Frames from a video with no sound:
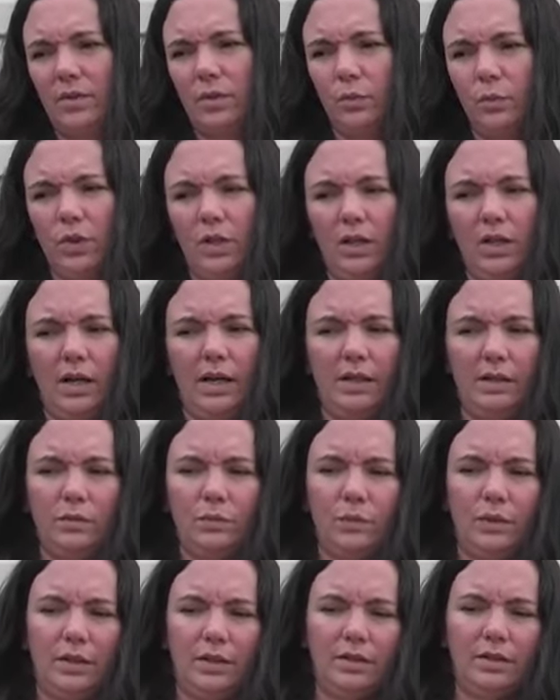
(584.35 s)
one night
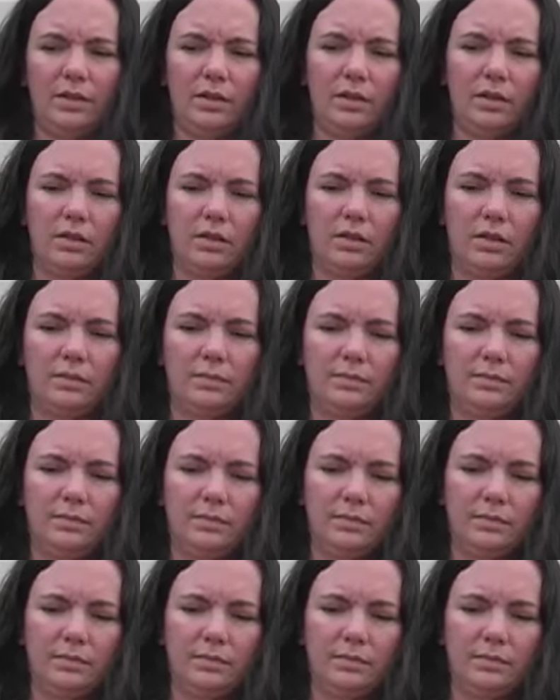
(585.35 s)
with a